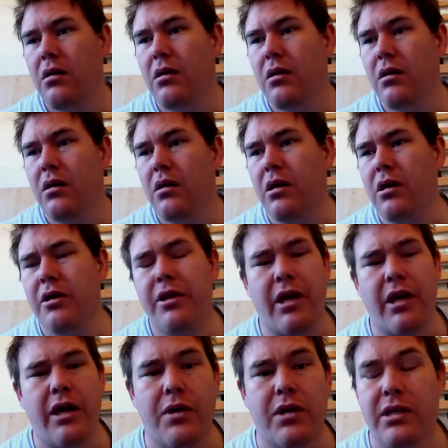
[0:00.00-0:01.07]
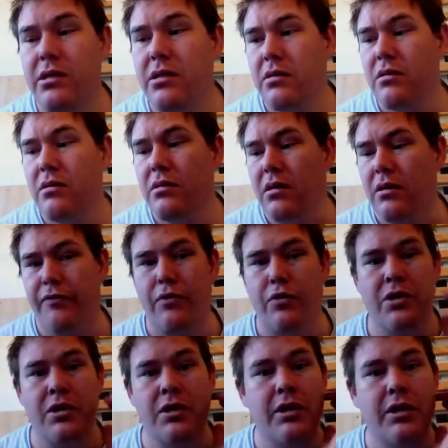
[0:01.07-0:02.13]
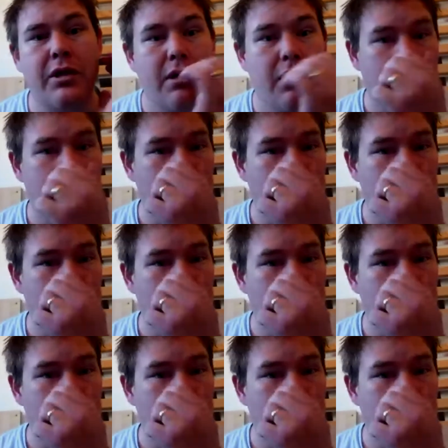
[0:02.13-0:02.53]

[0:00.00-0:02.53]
I don't think everyone does, unfortunately.